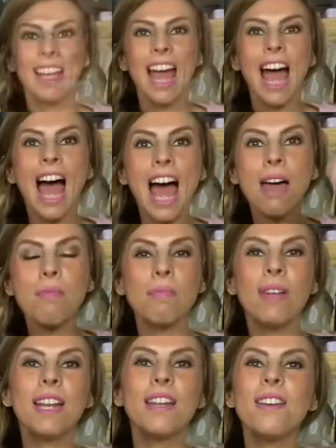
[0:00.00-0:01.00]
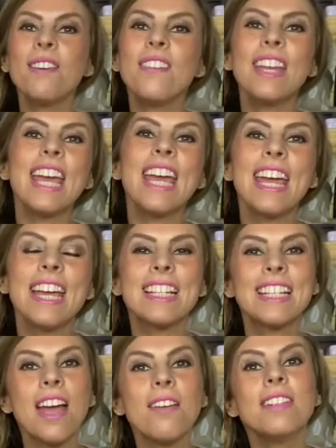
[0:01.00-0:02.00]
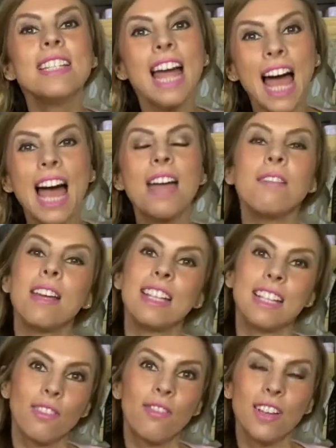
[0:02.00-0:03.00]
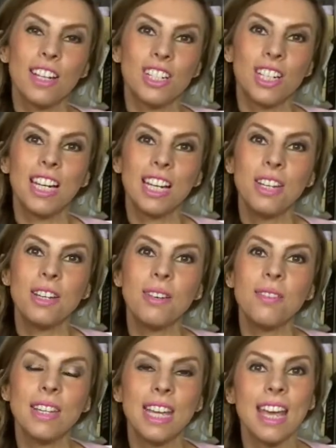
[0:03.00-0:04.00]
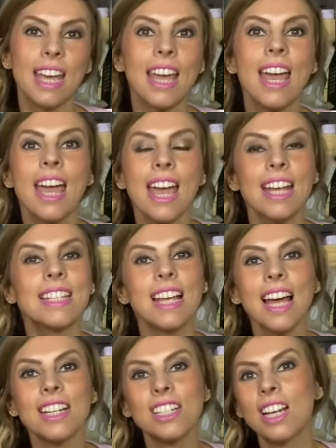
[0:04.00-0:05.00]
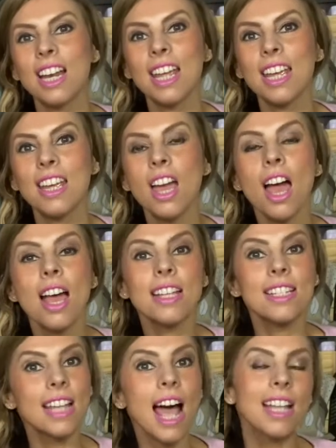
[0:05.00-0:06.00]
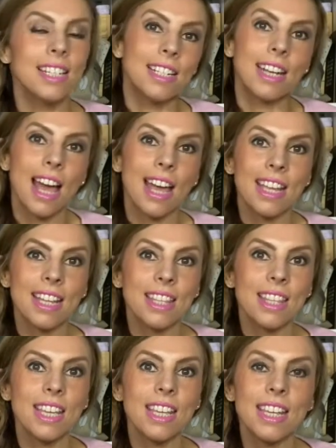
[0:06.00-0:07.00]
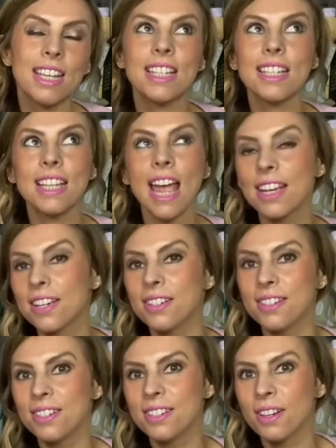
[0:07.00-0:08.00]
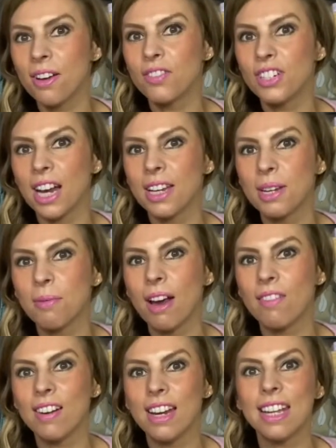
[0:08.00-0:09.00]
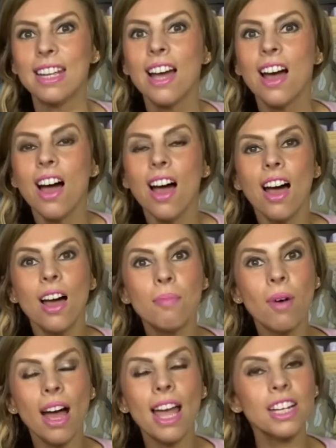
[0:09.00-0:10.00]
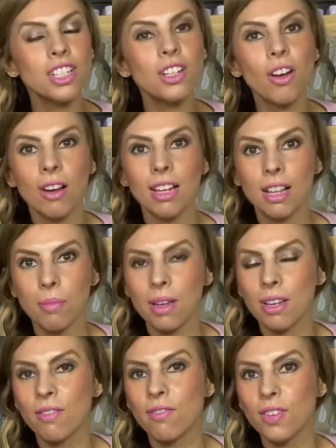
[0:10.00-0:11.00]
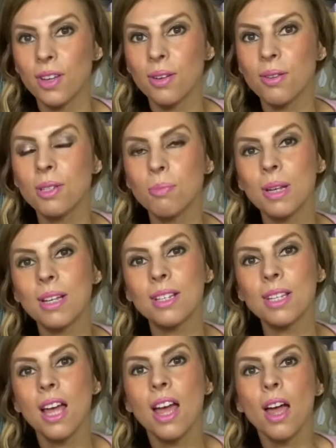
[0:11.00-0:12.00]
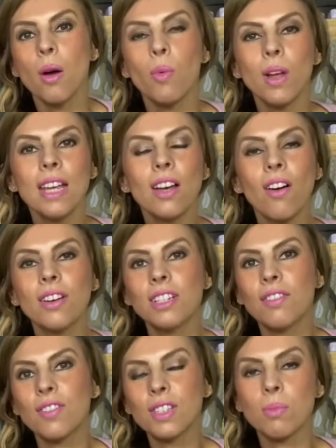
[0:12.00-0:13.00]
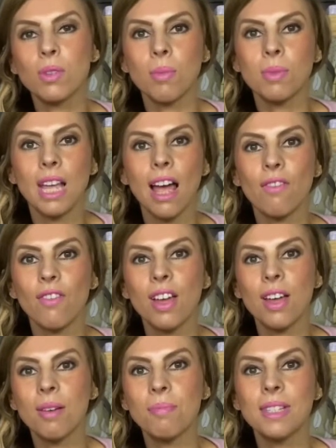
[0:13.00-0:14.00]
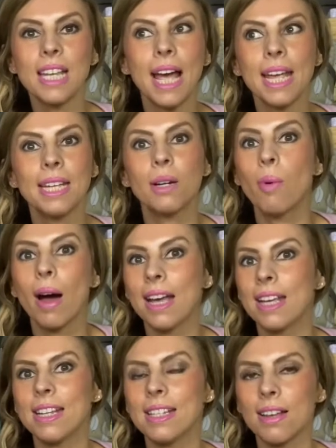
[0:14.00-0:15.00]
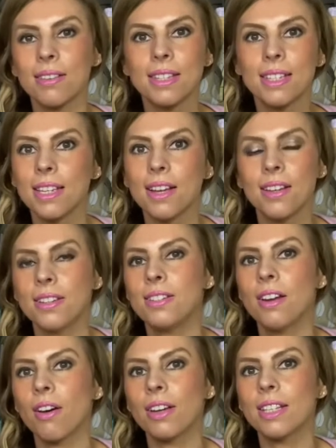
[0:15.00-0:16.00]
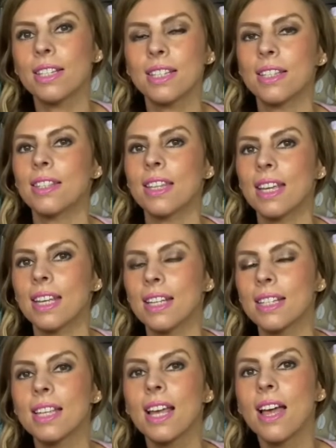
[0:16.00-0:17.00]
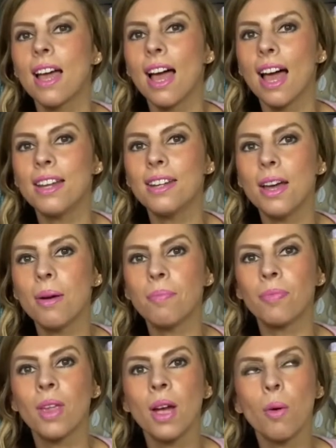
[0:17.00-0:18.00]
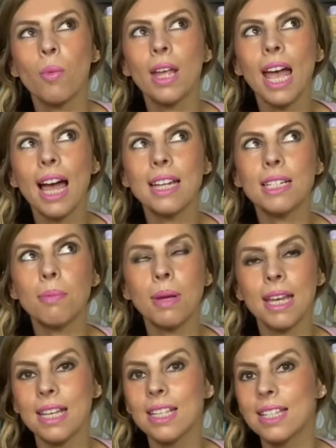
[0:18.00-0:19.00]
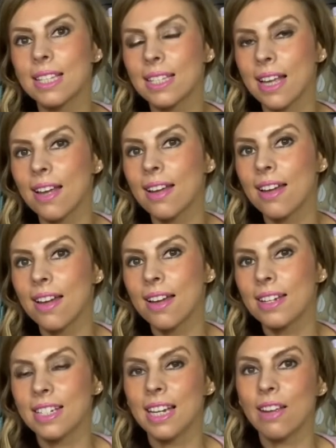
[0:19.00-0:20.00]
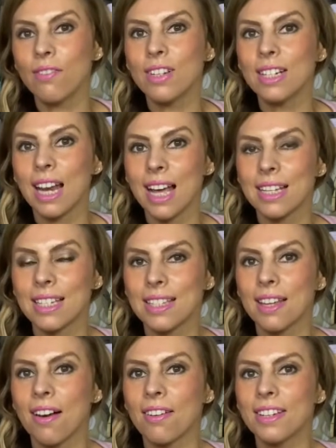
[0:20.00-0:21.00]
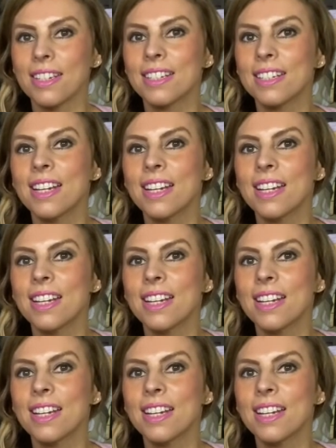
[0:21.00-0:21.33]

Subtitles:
Happy New Year! So now it's officially New Year. It's actually Saturday, the 2nd of January. I actually got a little bit confused because we kind of sometimes have takeaways on certain nights and things. And we had a pizza delivered last night,